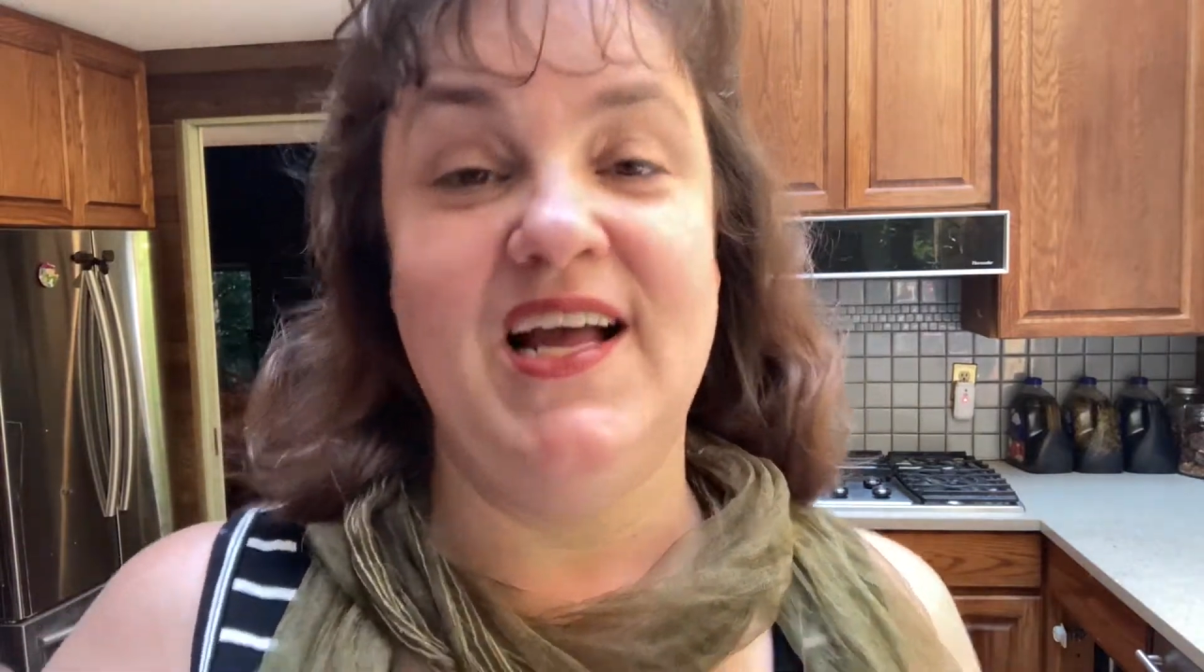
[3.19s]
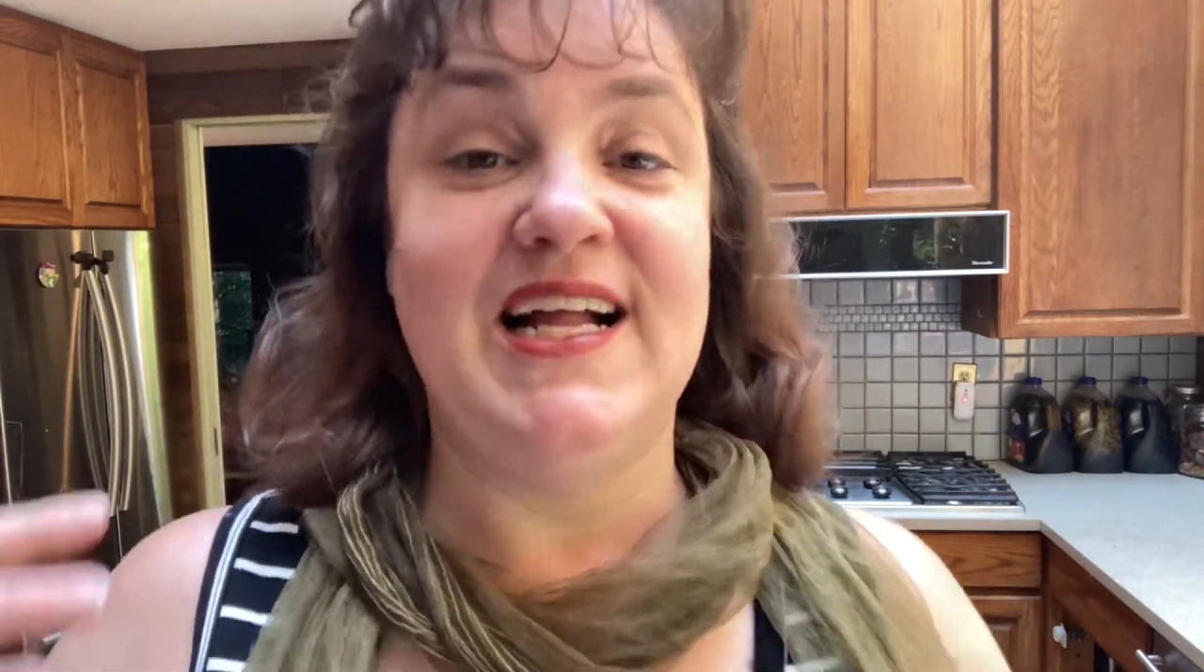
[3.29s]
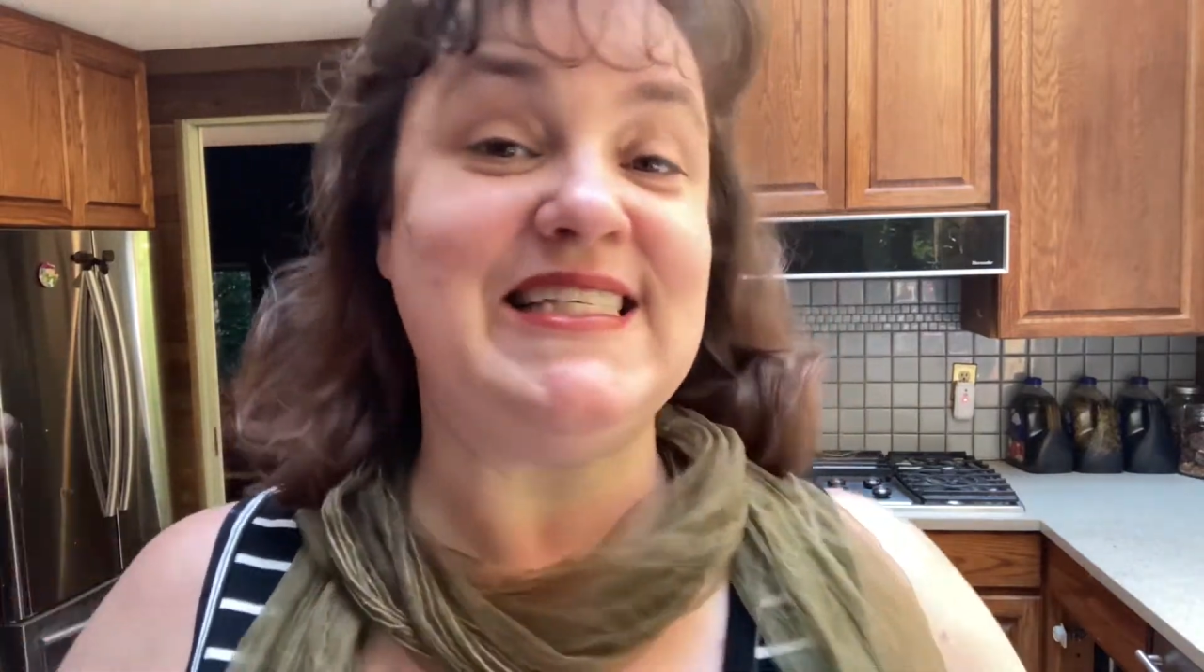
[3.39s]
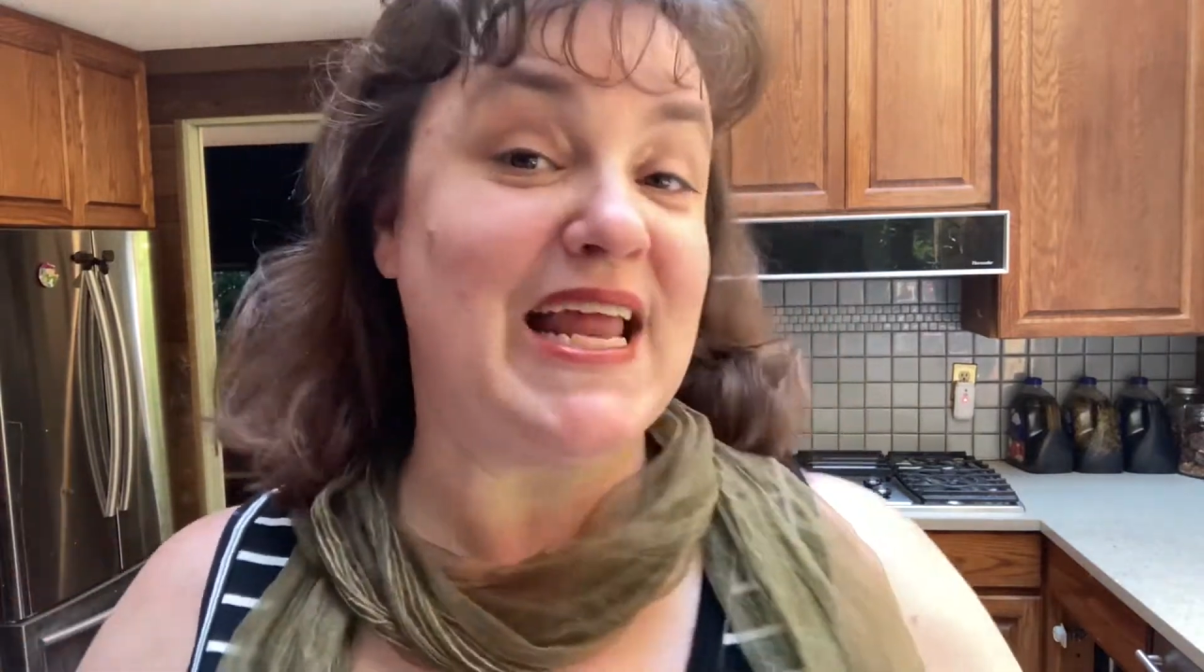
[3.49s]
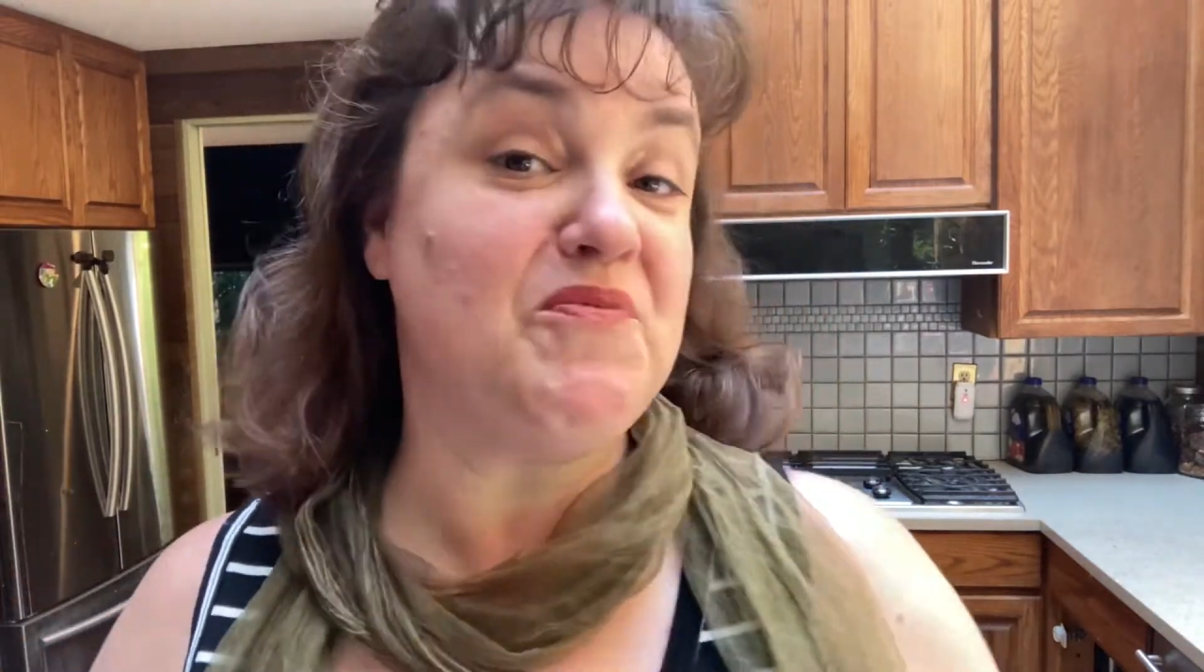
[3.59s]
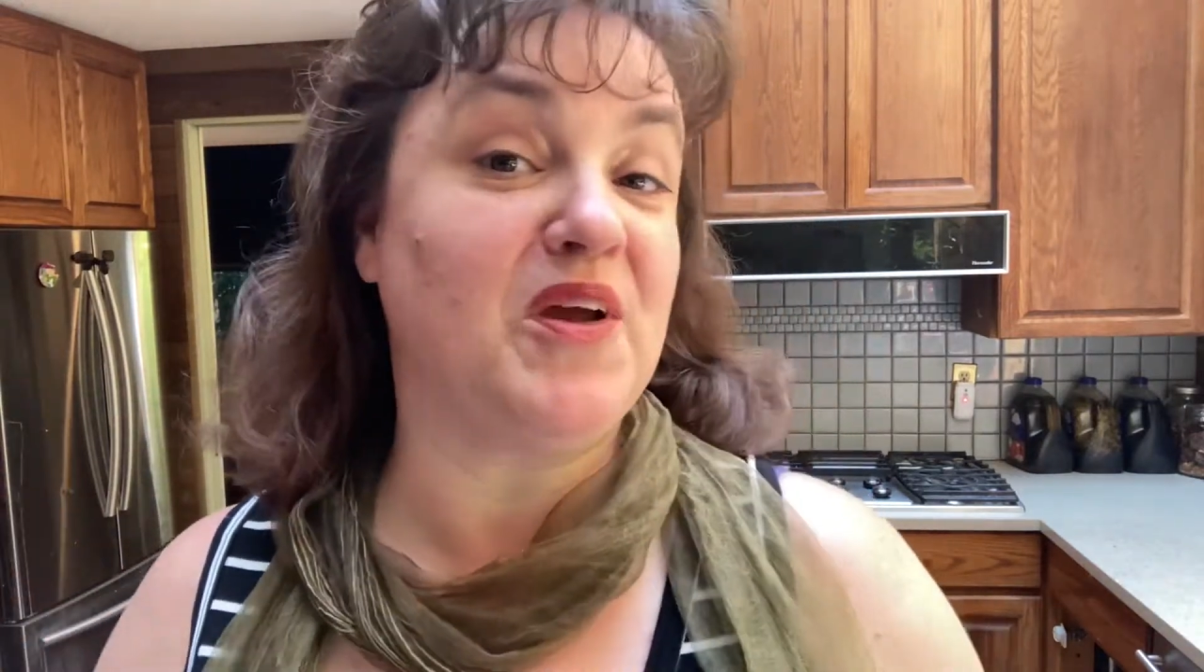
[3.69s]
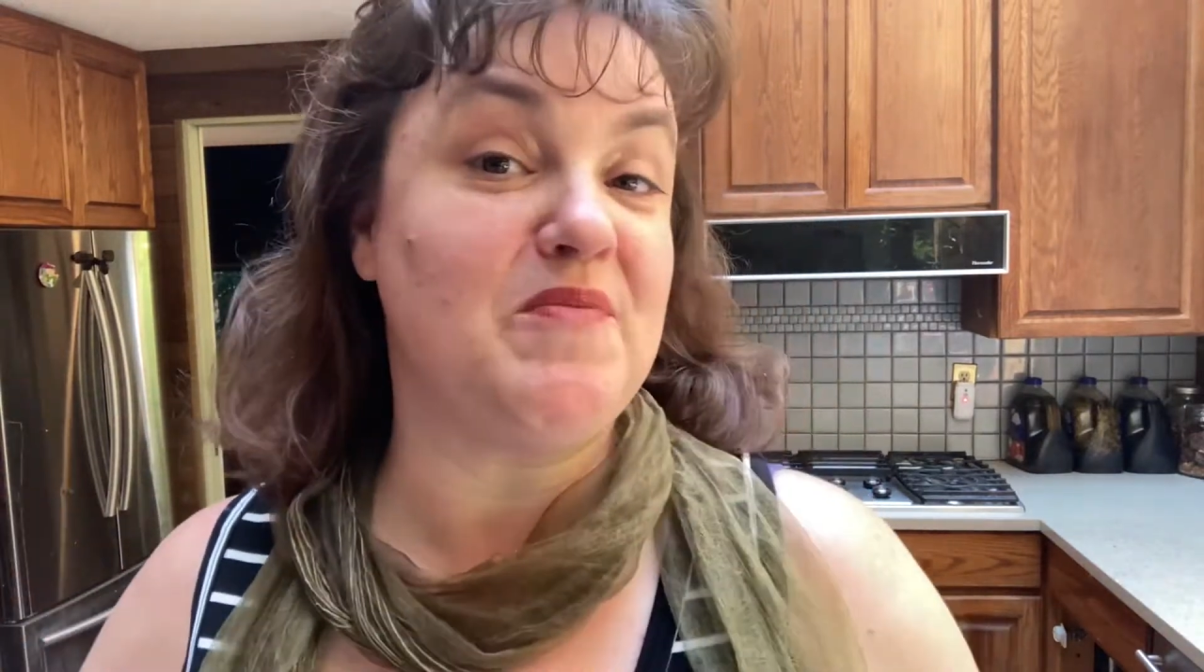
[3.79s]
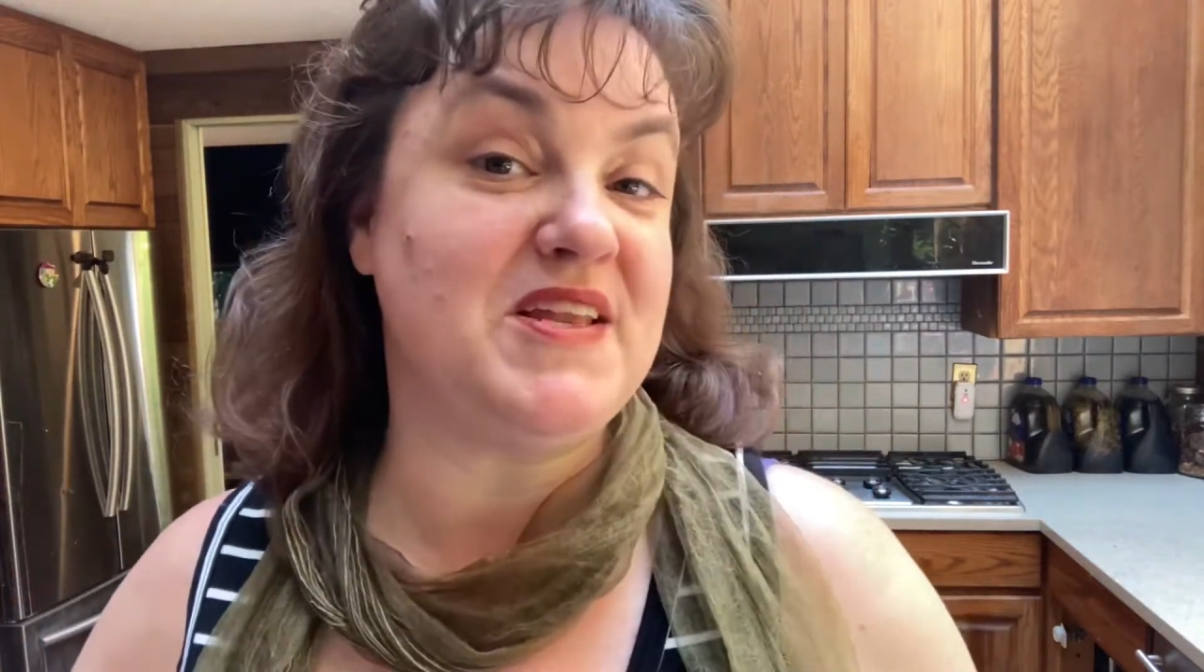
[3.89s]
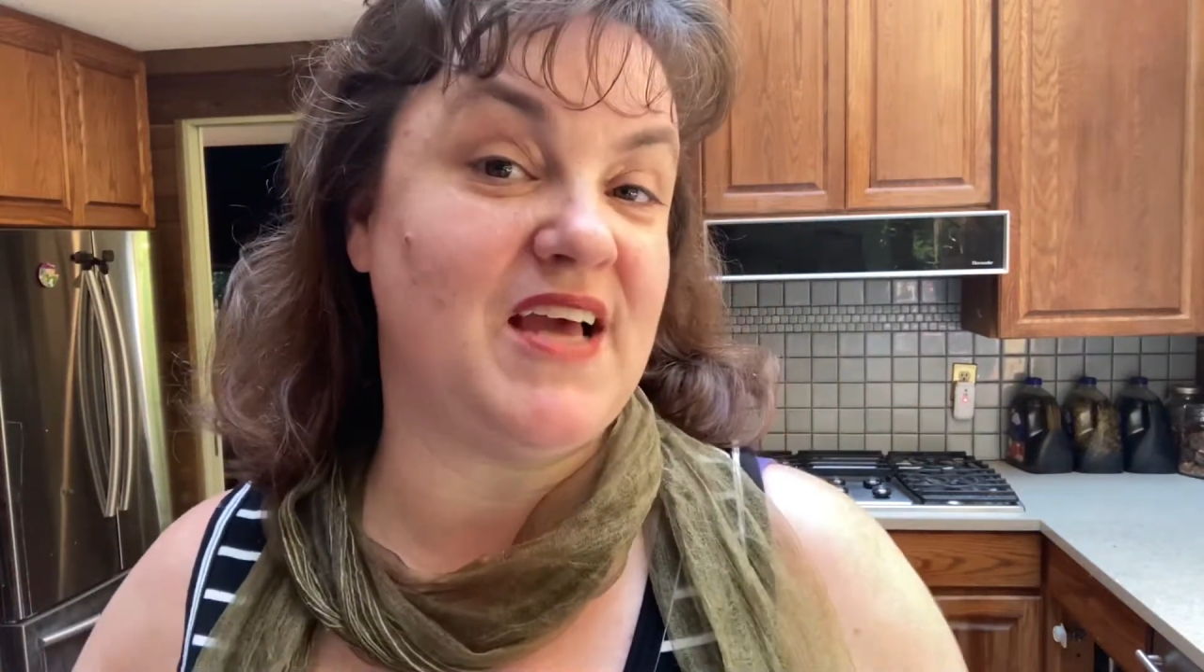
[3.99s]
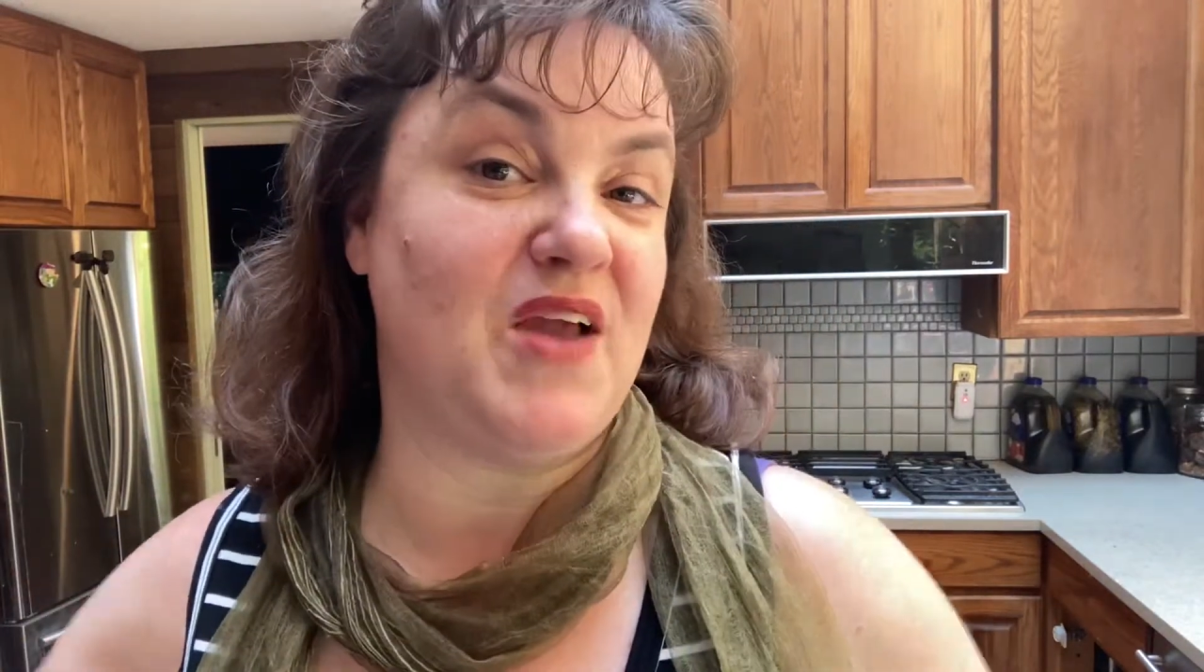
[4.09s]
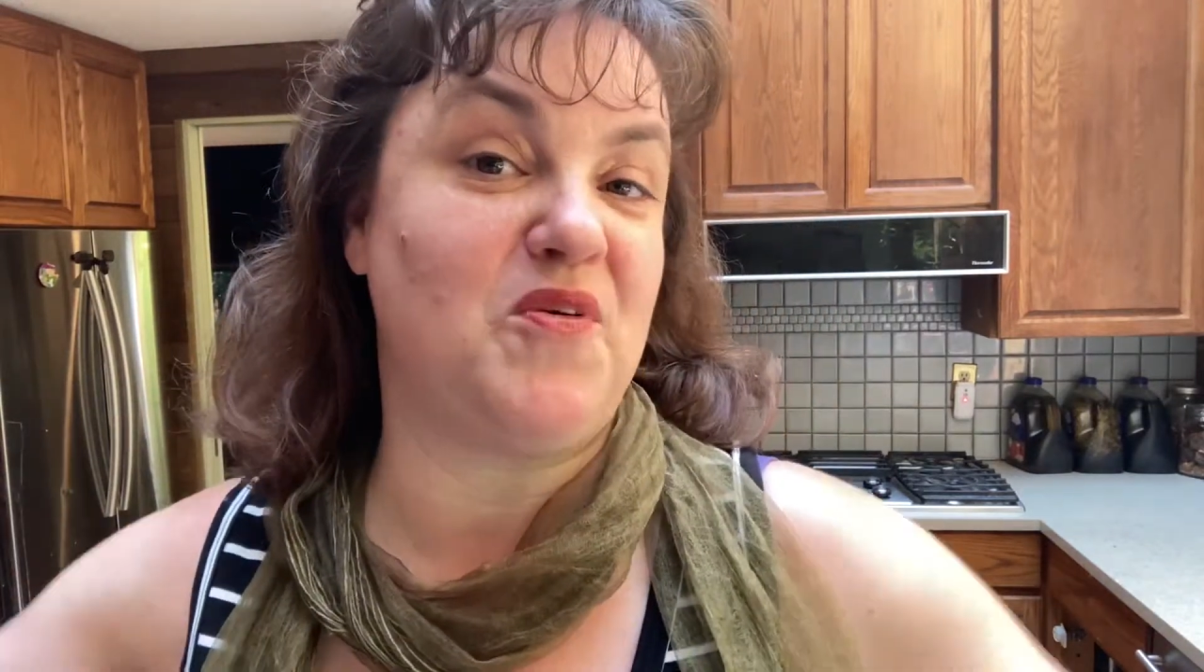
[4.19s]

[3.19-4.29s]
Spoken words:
Today we're going to be dyeing with